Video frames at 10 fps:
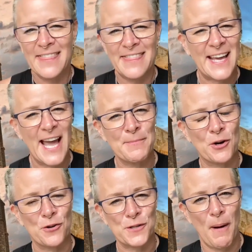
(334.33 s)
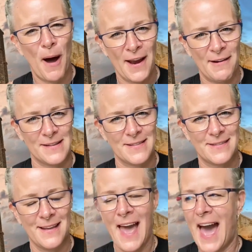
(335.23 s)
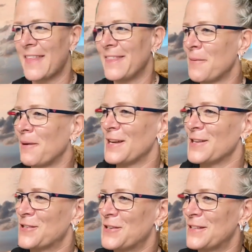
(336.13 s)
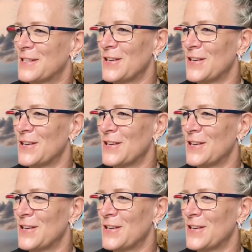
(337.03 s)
They came across pirates and they were like stood